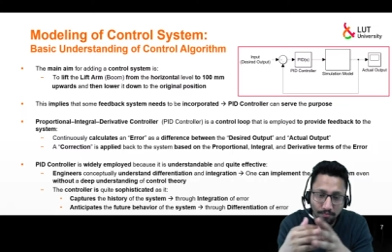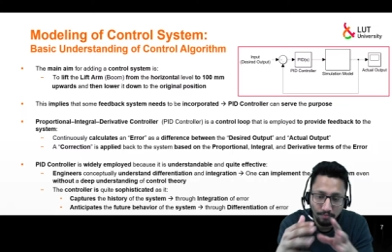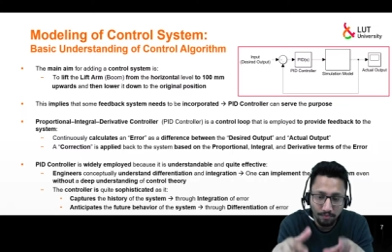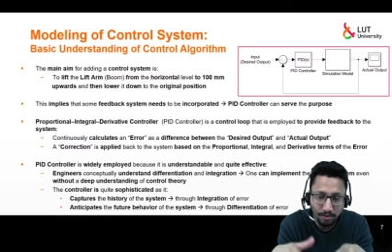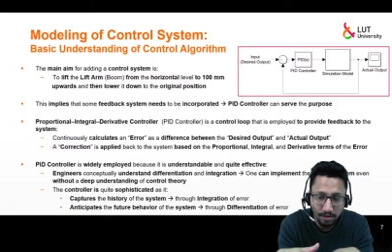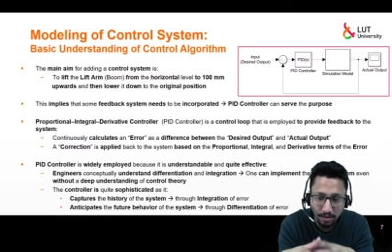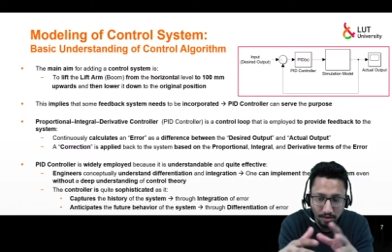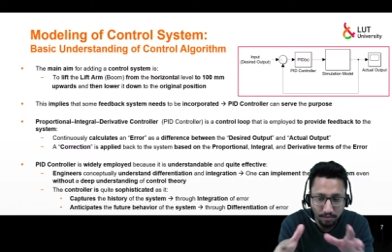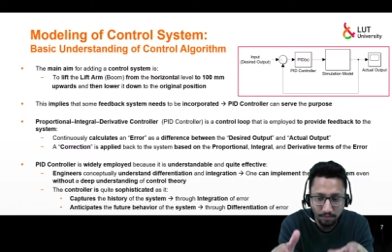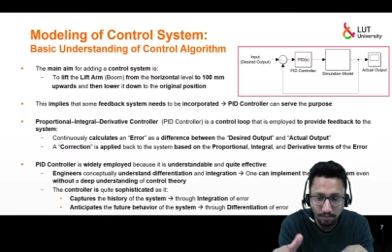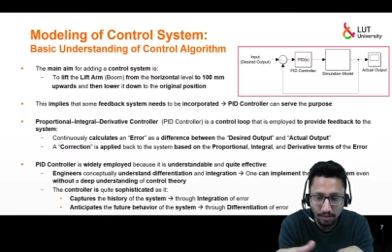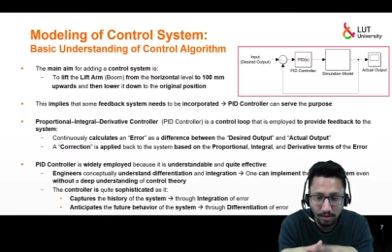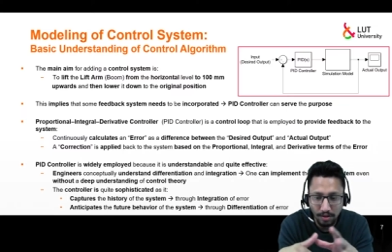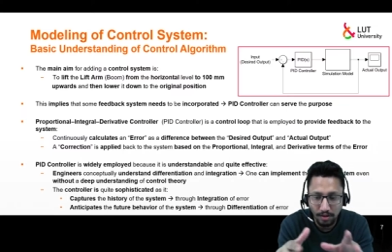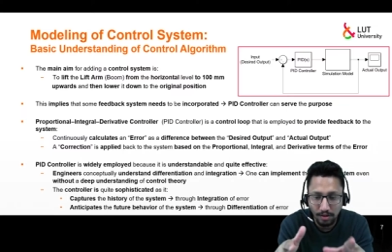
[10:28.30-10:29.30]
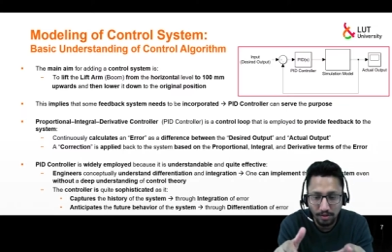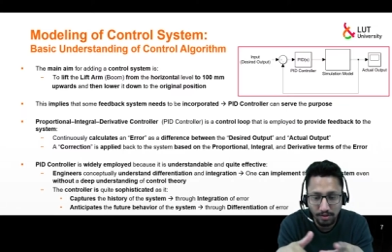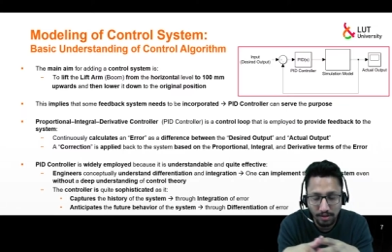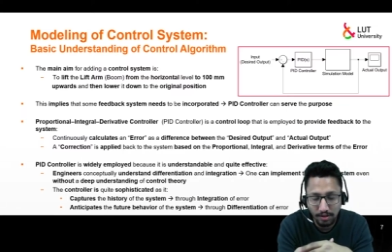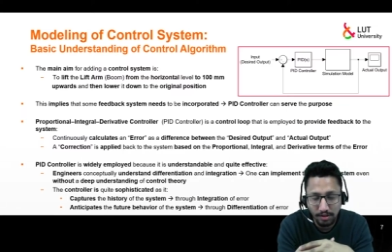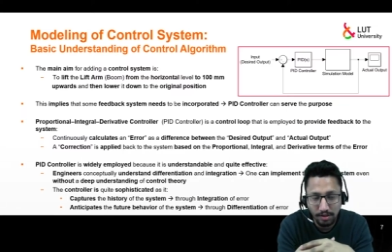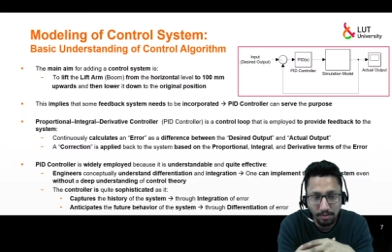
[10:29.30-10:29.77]
with with the
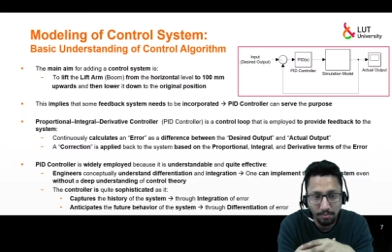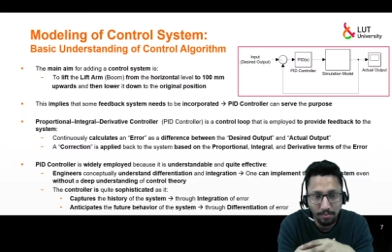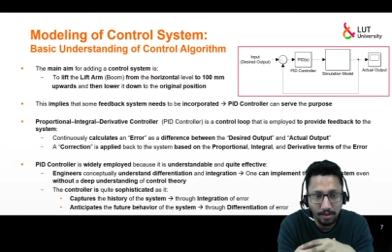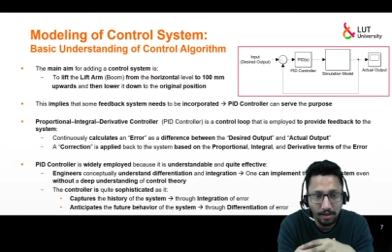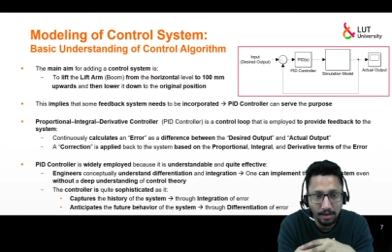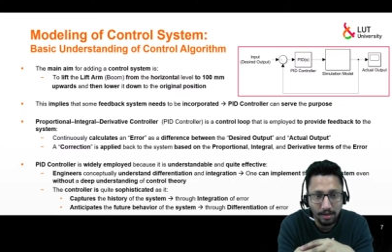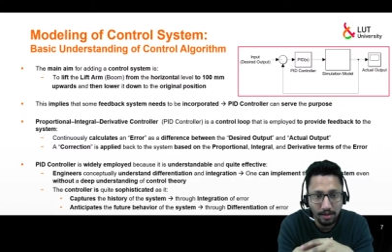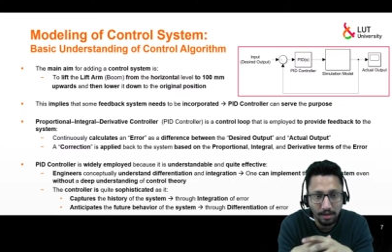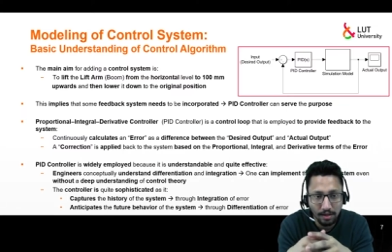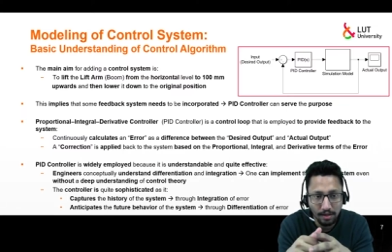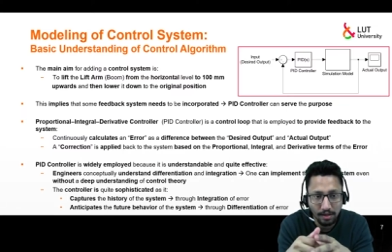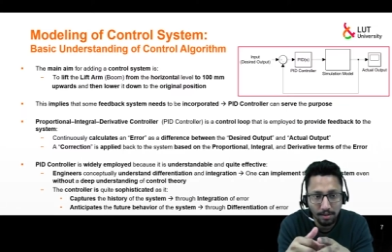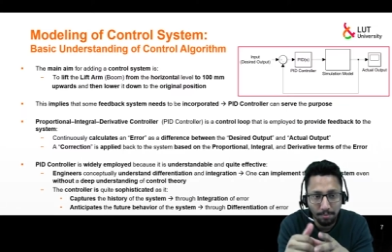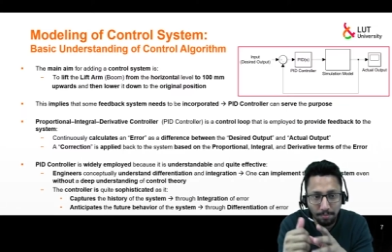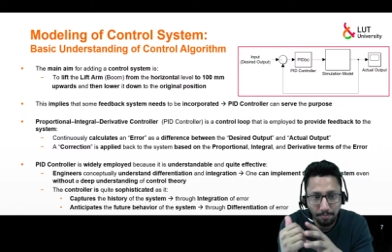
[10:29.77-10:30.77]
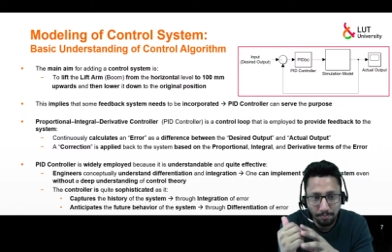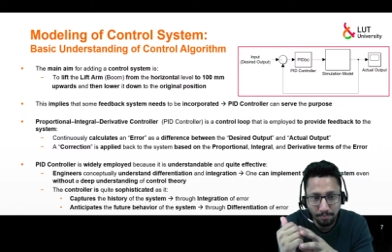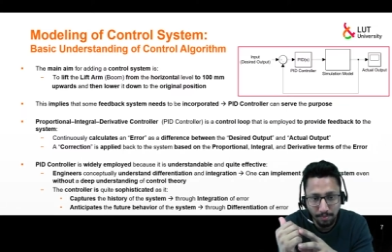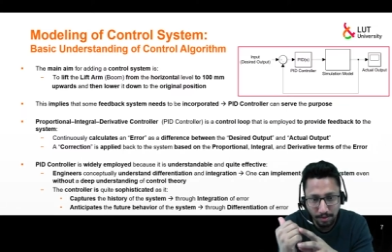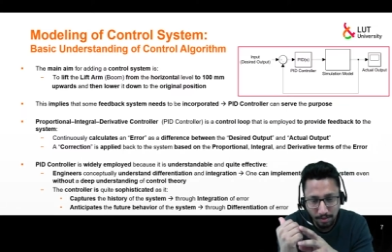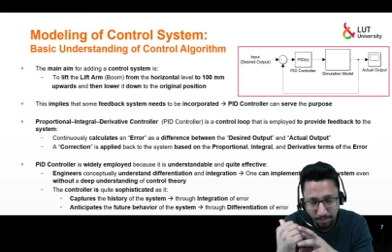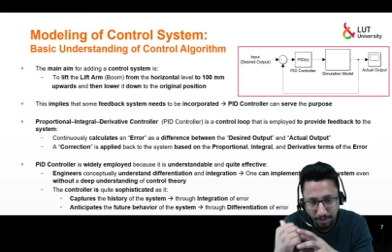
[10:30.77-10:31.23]
system in in the
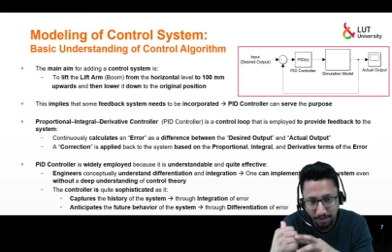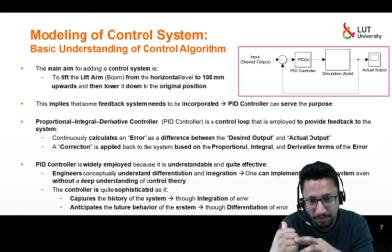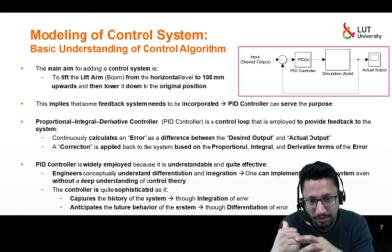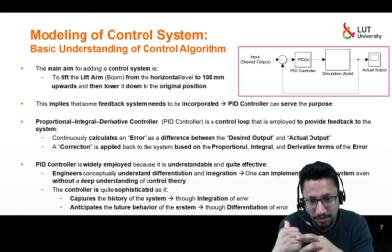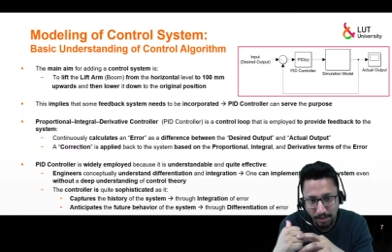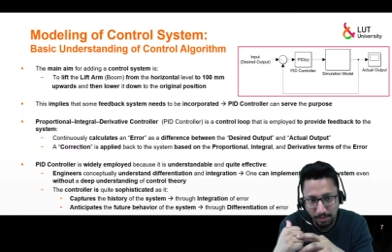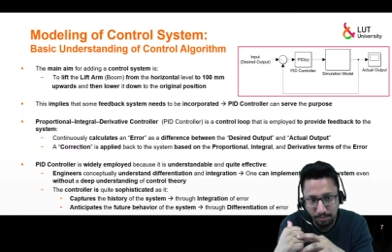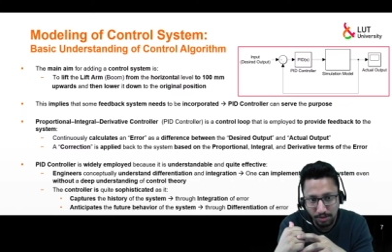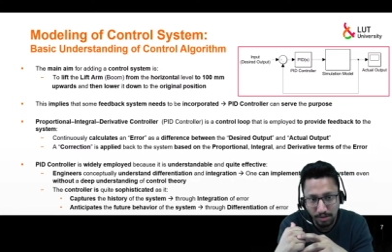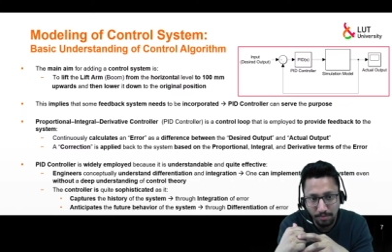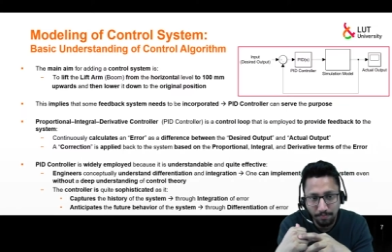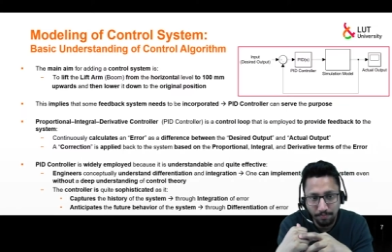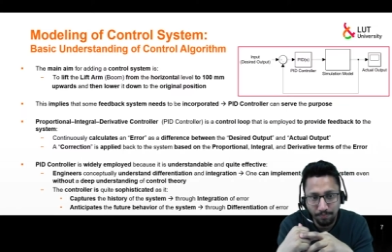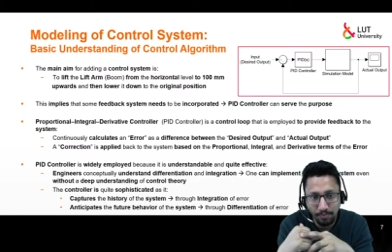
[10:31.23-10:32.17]
in the previous time step,